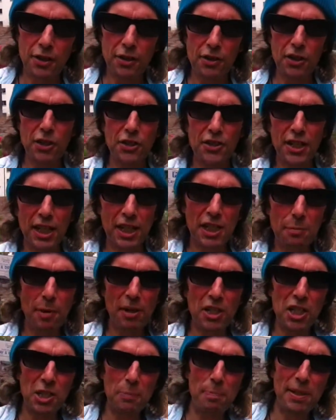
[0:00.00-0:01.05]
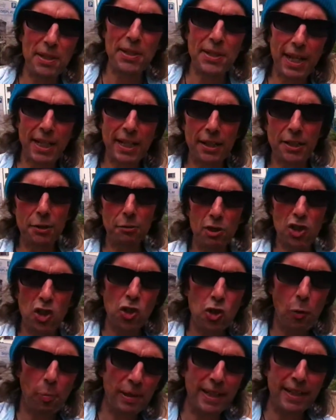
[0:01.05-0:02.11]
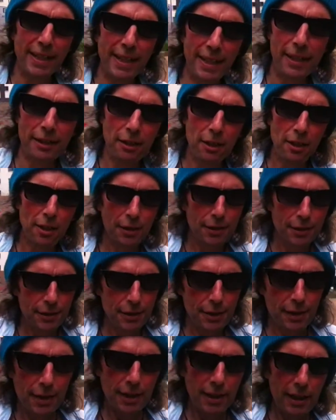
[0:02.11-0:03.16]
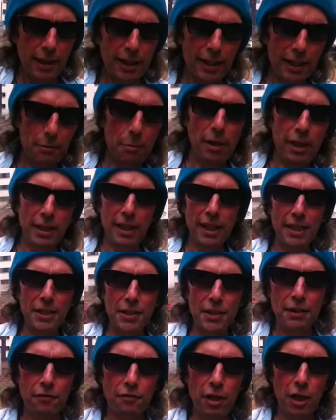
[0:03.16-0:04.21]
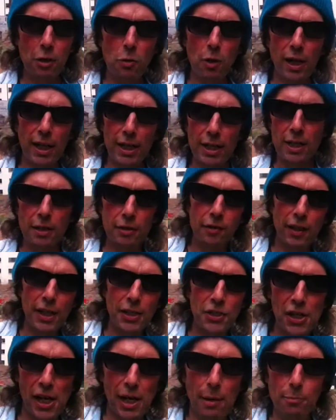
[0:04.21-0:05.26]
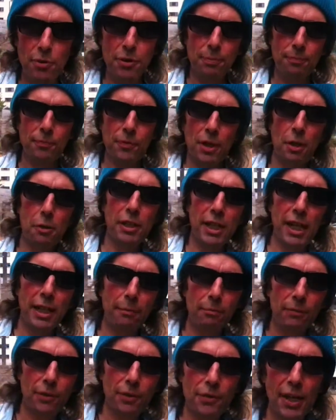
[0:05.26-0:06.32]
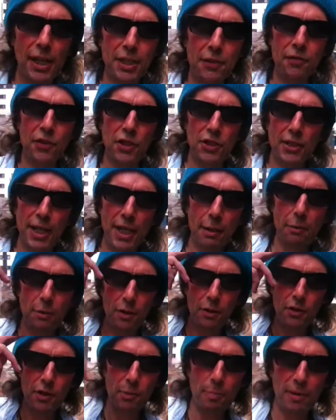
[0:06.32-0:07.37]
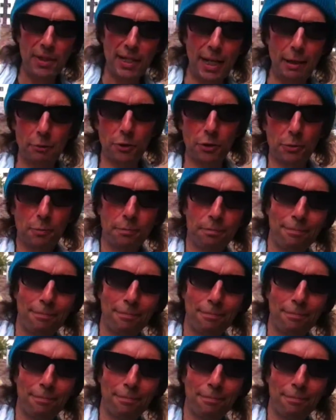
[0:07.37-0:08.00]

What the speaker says: She's changed my Spiz day into a shopping day. Anyway, anything for a quiet life, eh, chaps? Okay, thanks for just now. Spiz out.